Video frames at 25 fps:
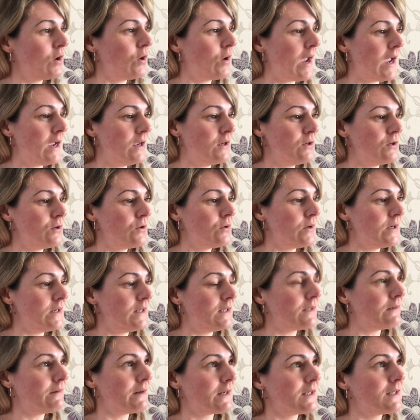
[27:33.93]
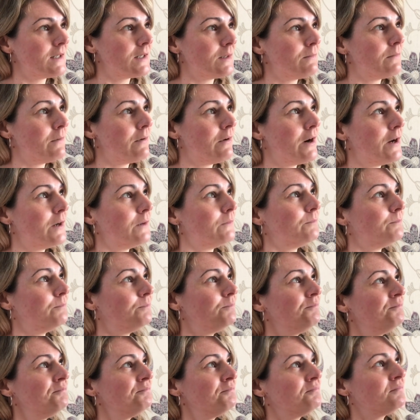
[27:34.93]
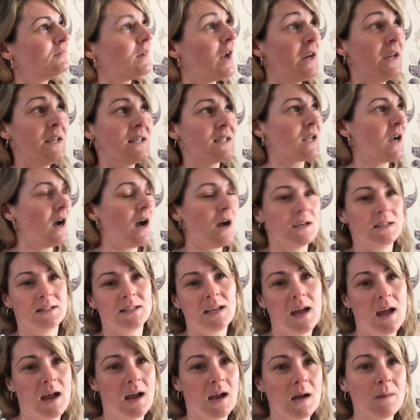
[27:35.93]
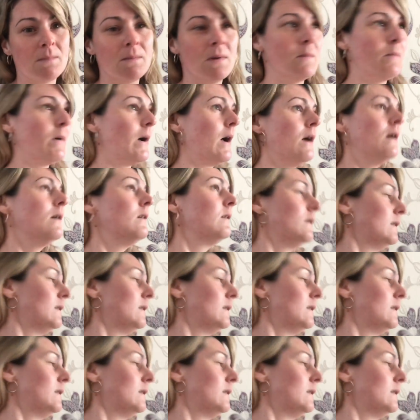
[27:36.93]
You're getting your Easter eggs tomorrow. I need to cut his hair. Come here, Ba.